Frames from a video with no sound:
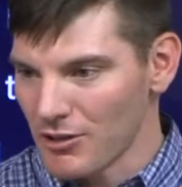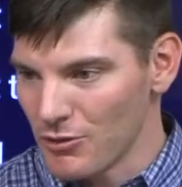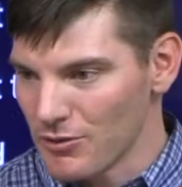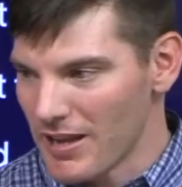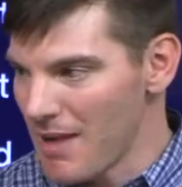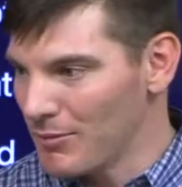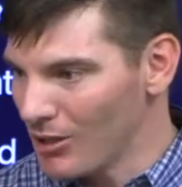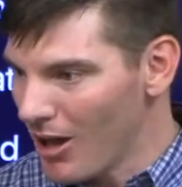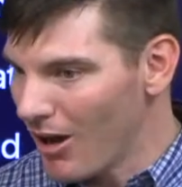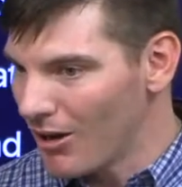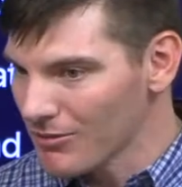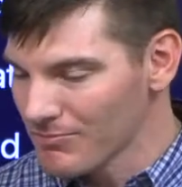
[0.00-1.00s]
who came
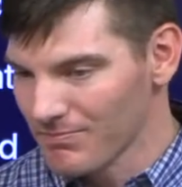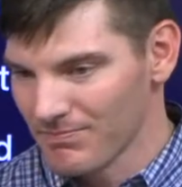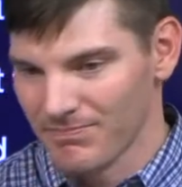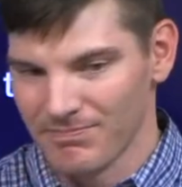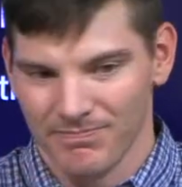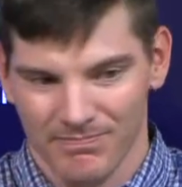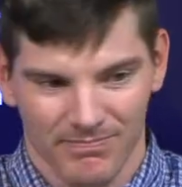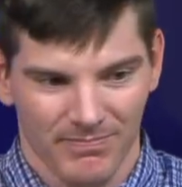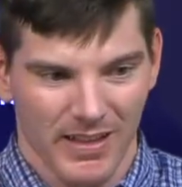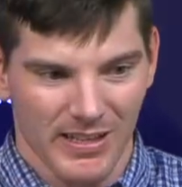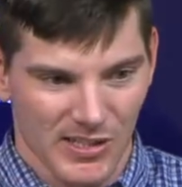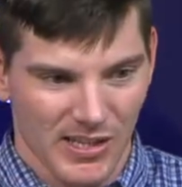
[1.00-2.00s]
along
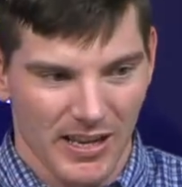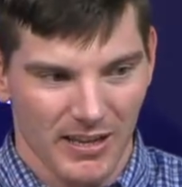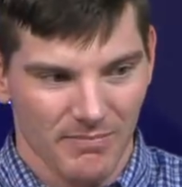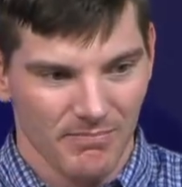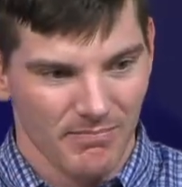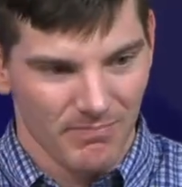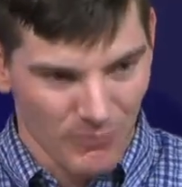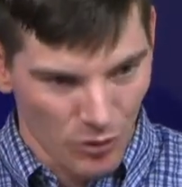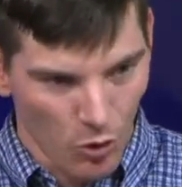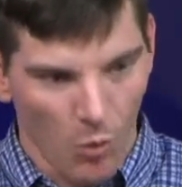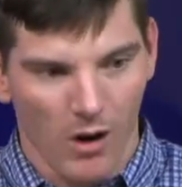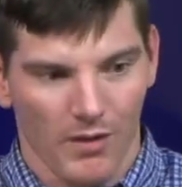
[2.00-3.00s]
and said, you'll
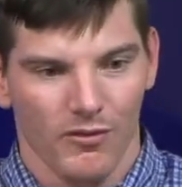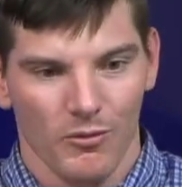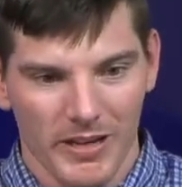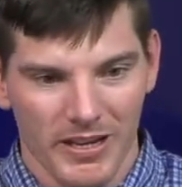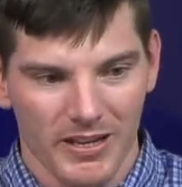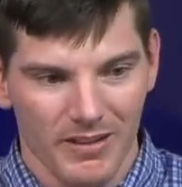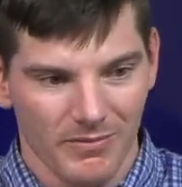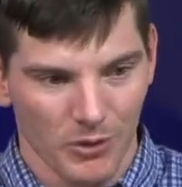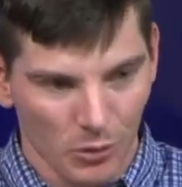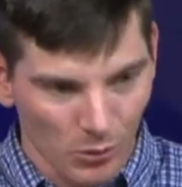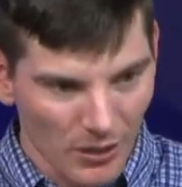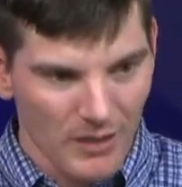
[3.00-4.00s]
work for me,
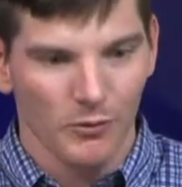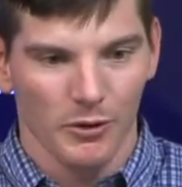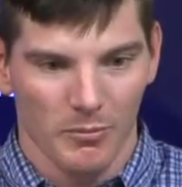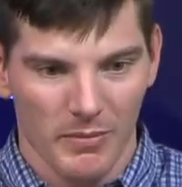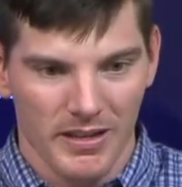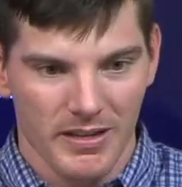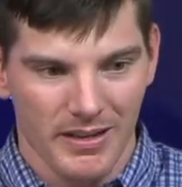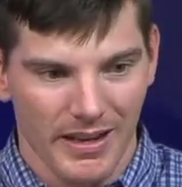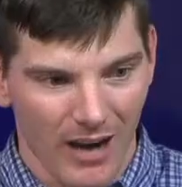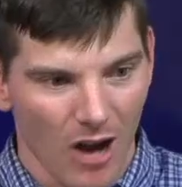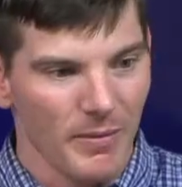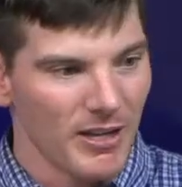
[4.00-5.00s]
you'll live with me, and
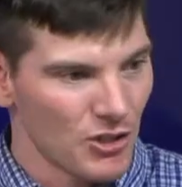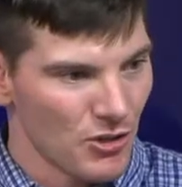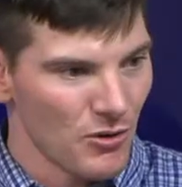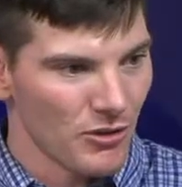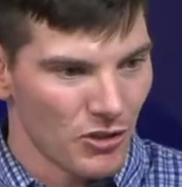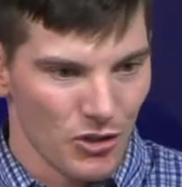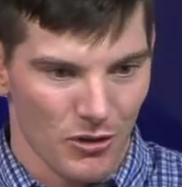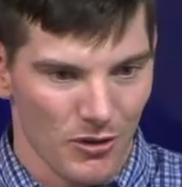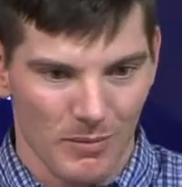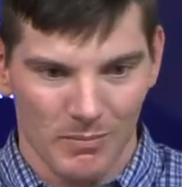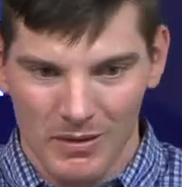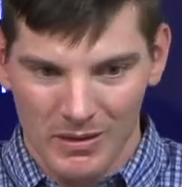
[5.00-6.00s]
I'll make sure that
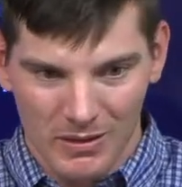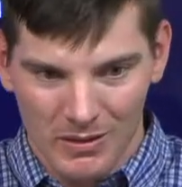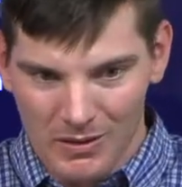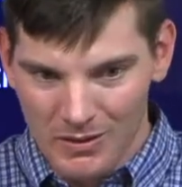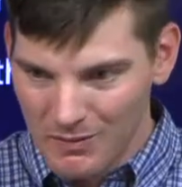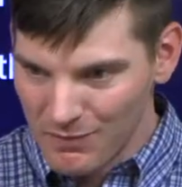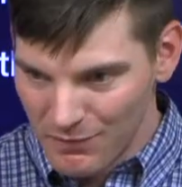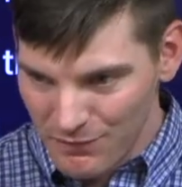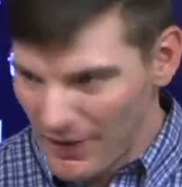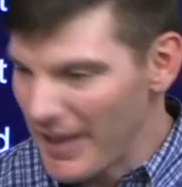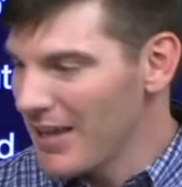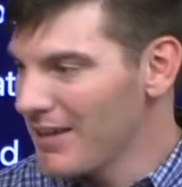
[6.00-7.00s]
you're
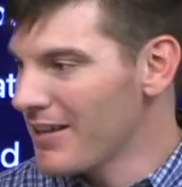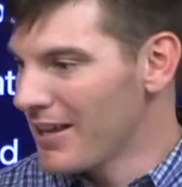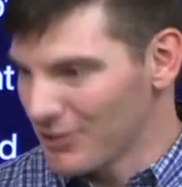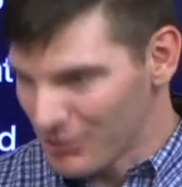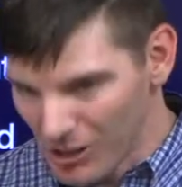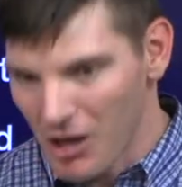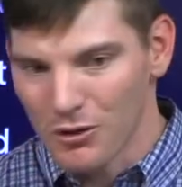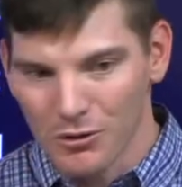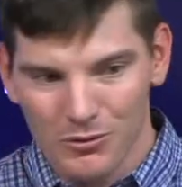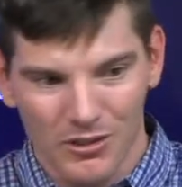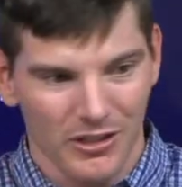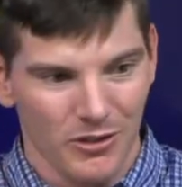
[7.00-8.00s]
fed and
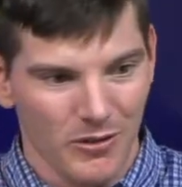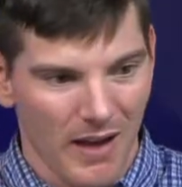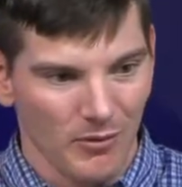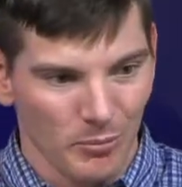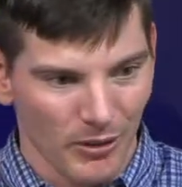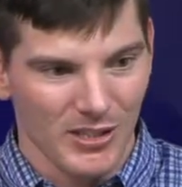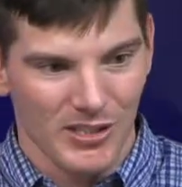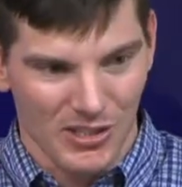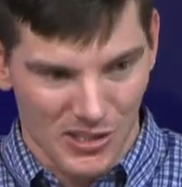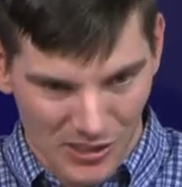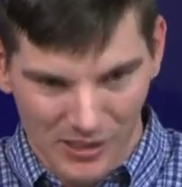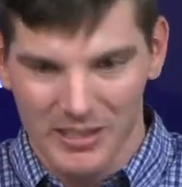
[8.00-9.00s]
clothed and you have a place to
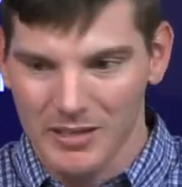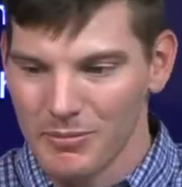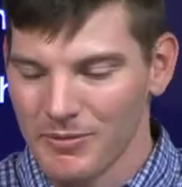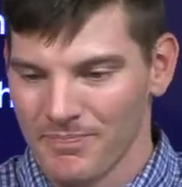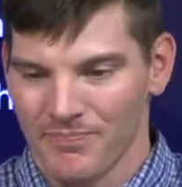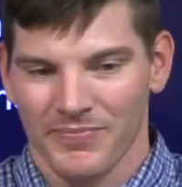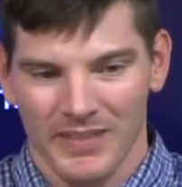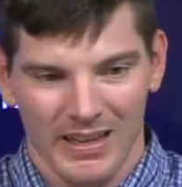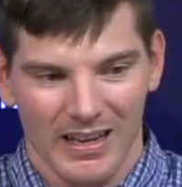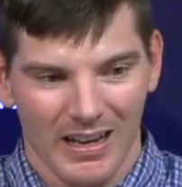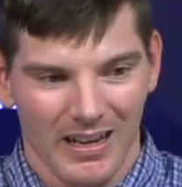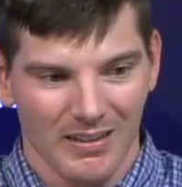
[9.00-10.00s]
sleep,
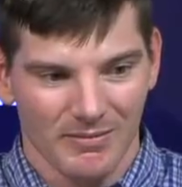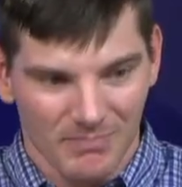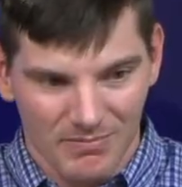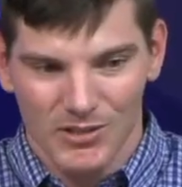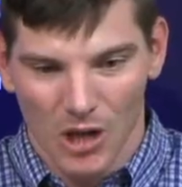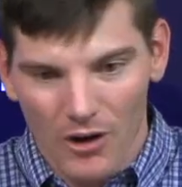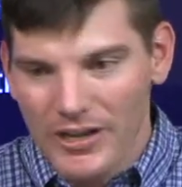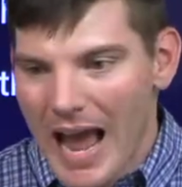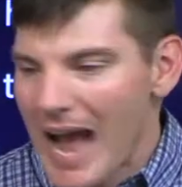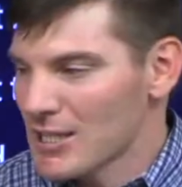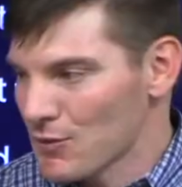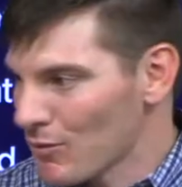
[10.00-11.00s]
it's hard to
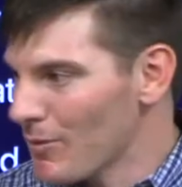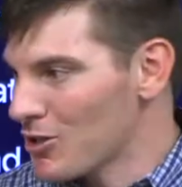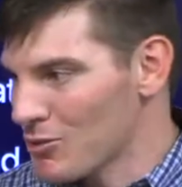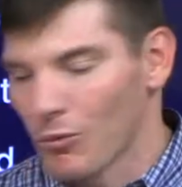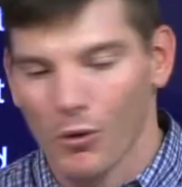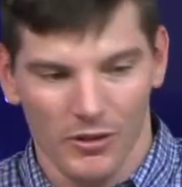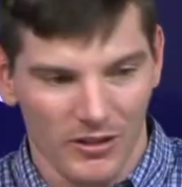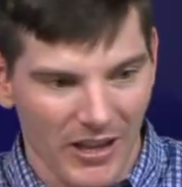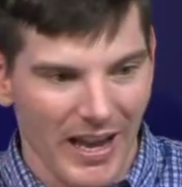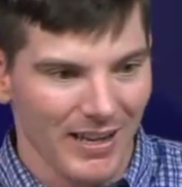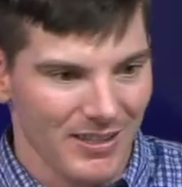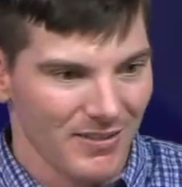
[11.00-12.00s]
ask for much more than
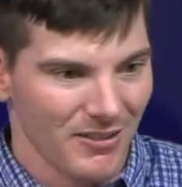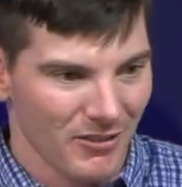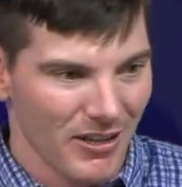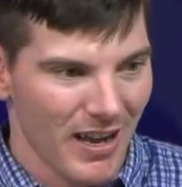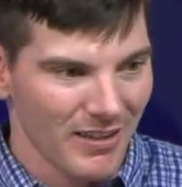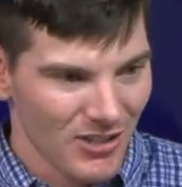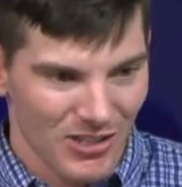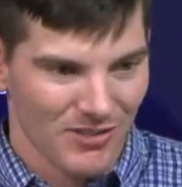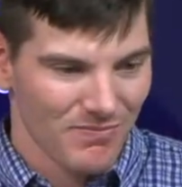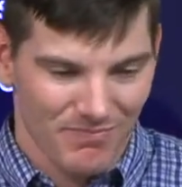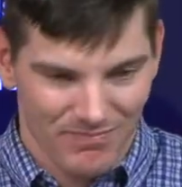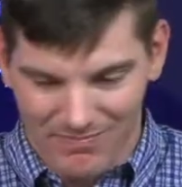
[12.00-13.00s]
that. Okay, that's just
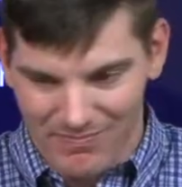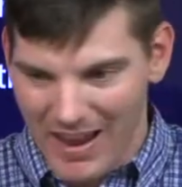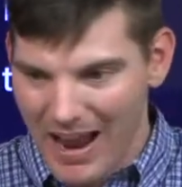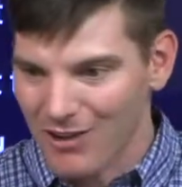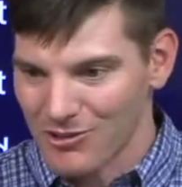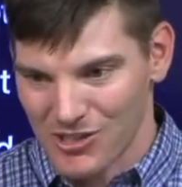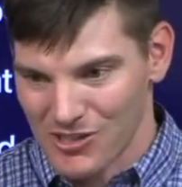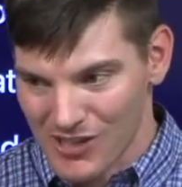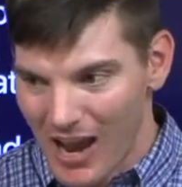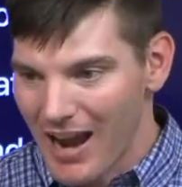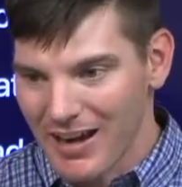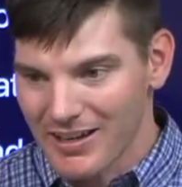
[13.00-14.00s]
how
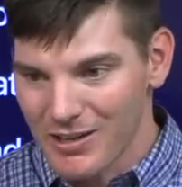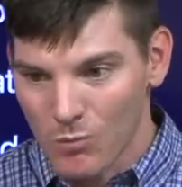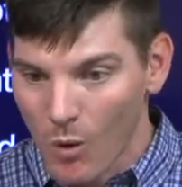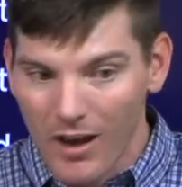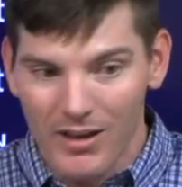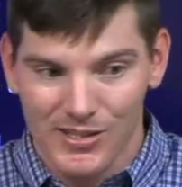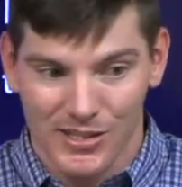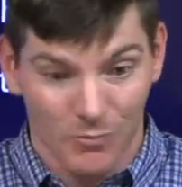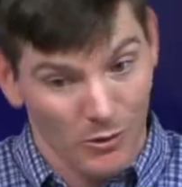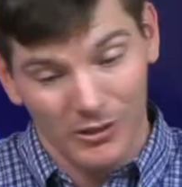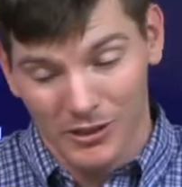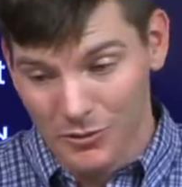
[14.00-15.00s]
society was and
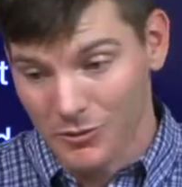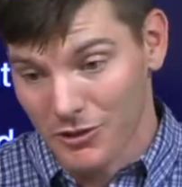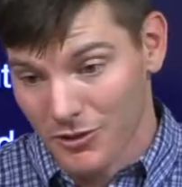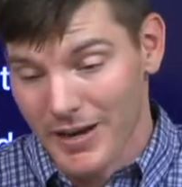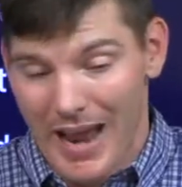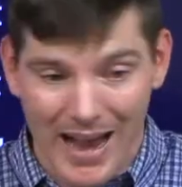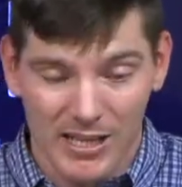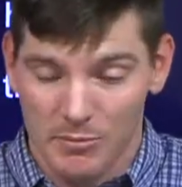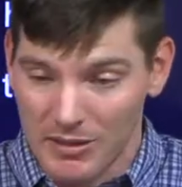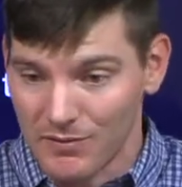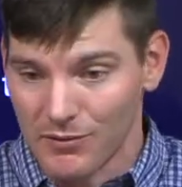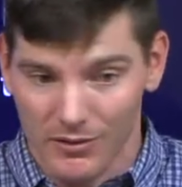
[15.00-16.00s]
really to a degree has
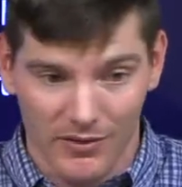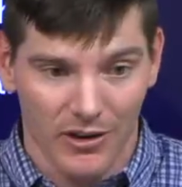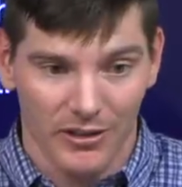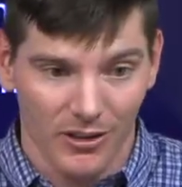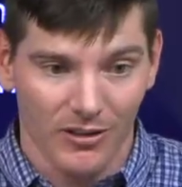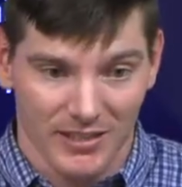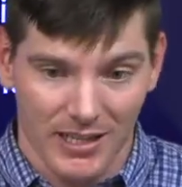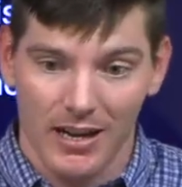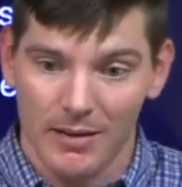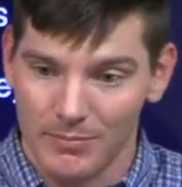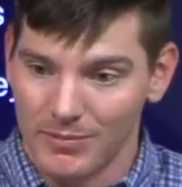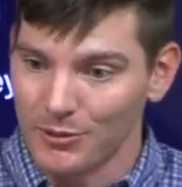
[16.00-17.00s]
been for a very long time.
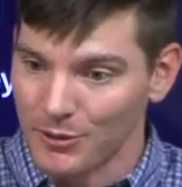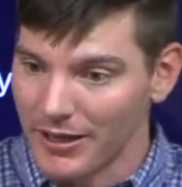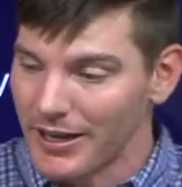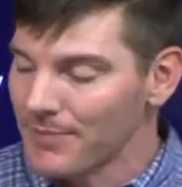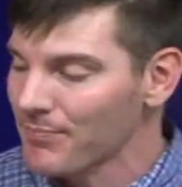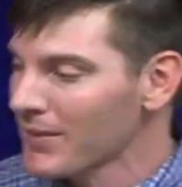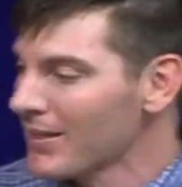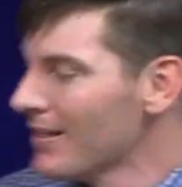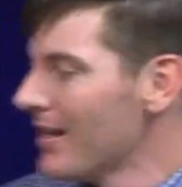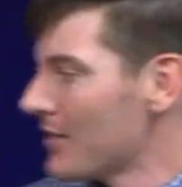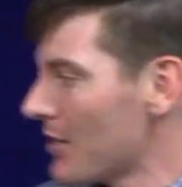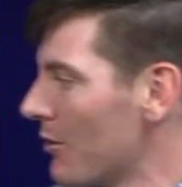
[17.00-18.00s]
Okay,
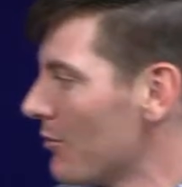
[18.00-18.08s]
so